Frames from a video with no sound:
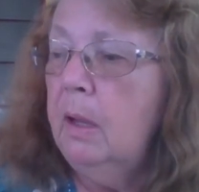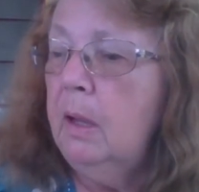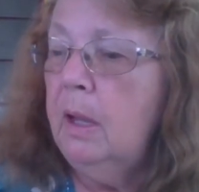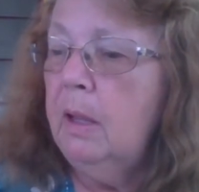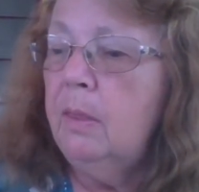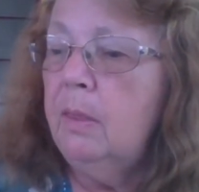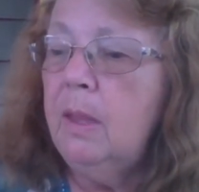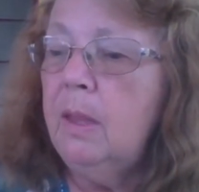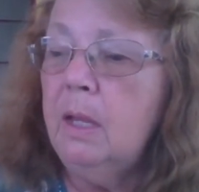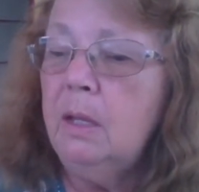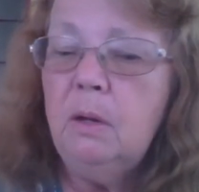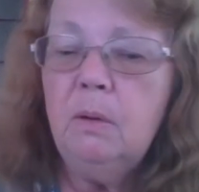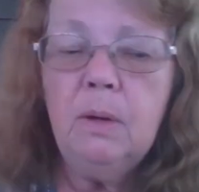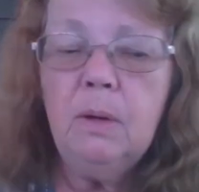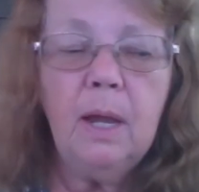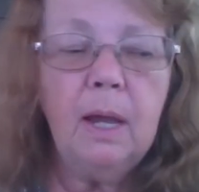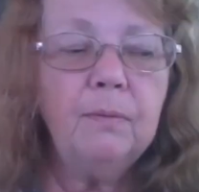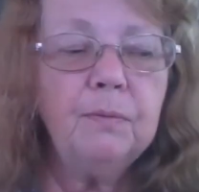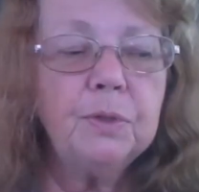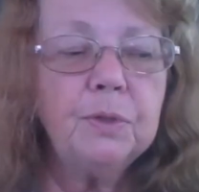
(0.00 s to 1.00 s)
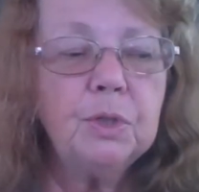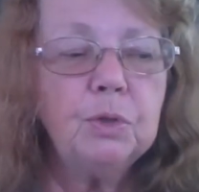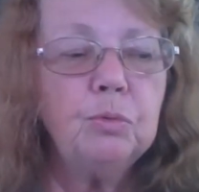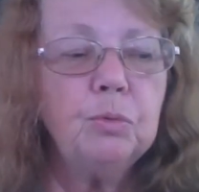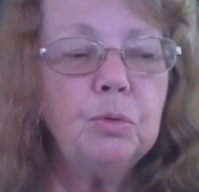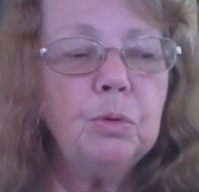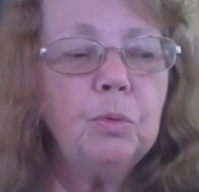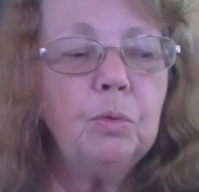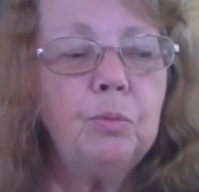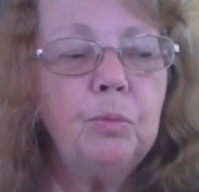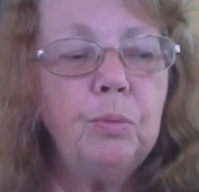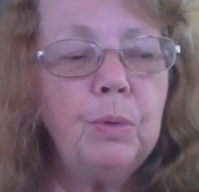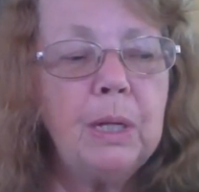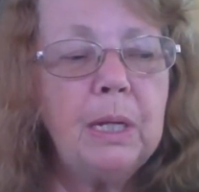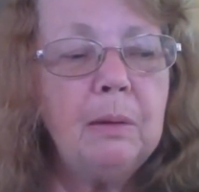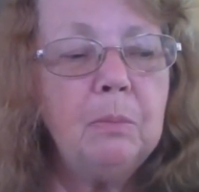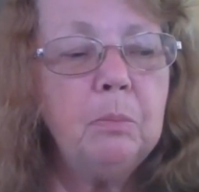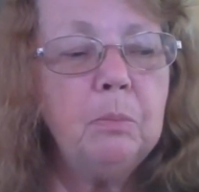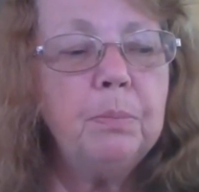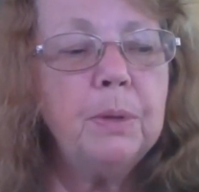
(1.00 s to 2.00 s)
And then you have to
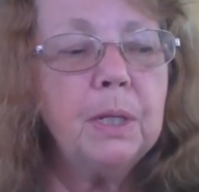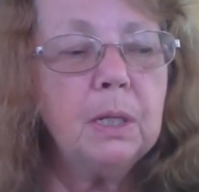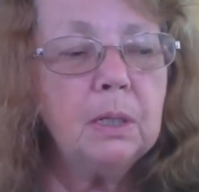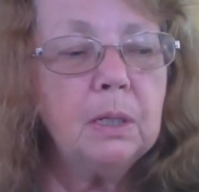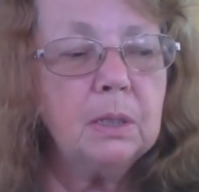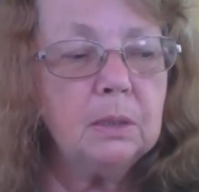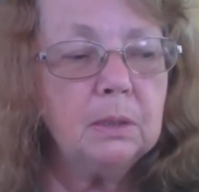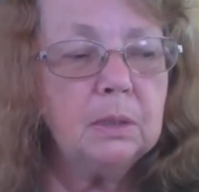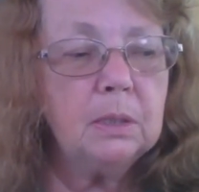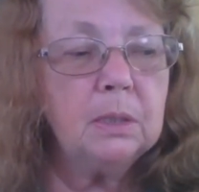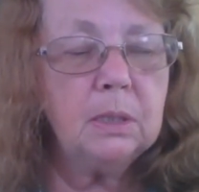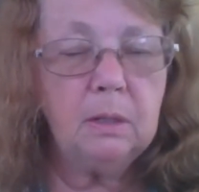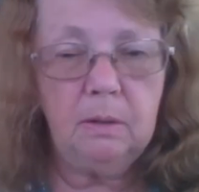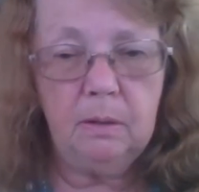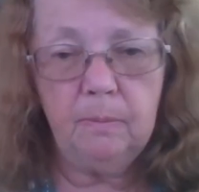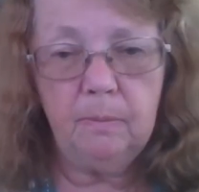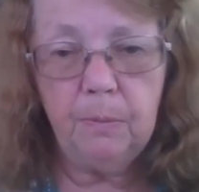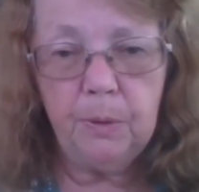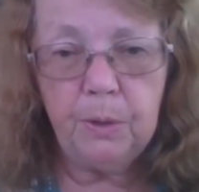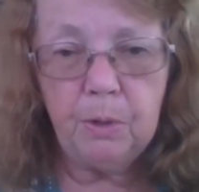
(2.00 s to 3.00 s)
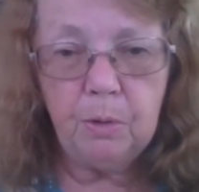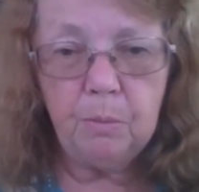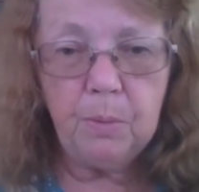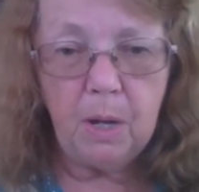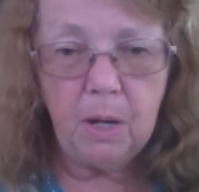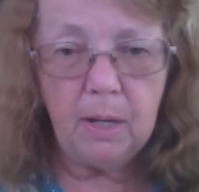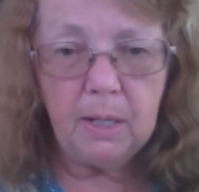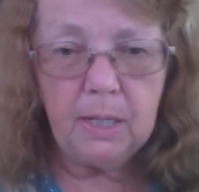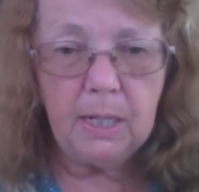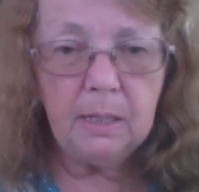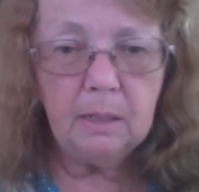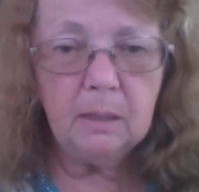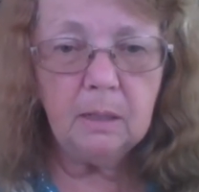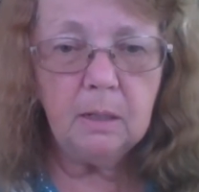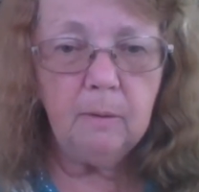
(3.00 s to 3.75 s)
rebuild your body.